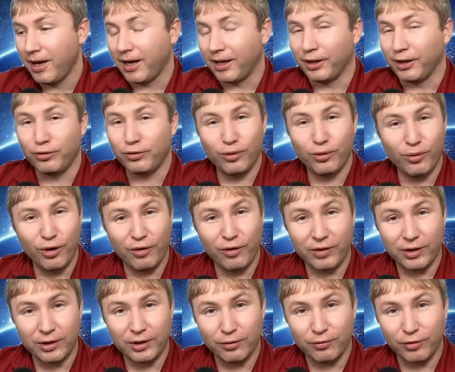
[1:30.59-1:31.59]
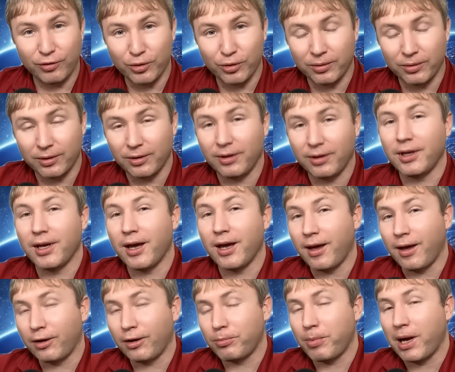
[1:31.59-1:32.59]
And I do love interviewing the uh,
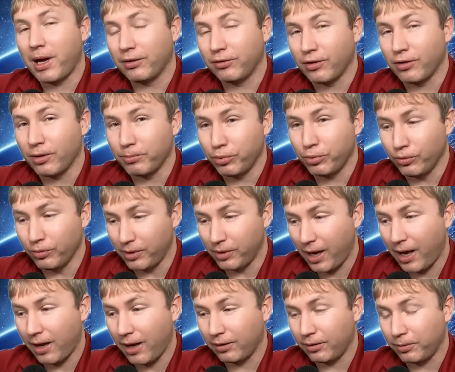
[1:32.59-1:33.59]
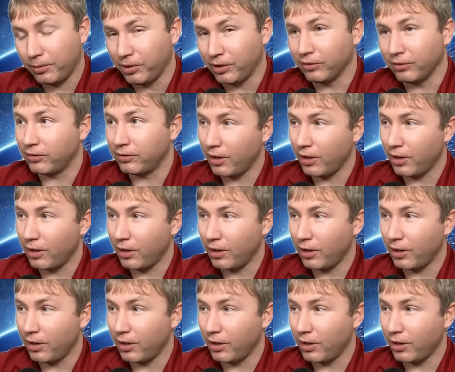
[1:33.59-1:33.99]
expats on Phuket because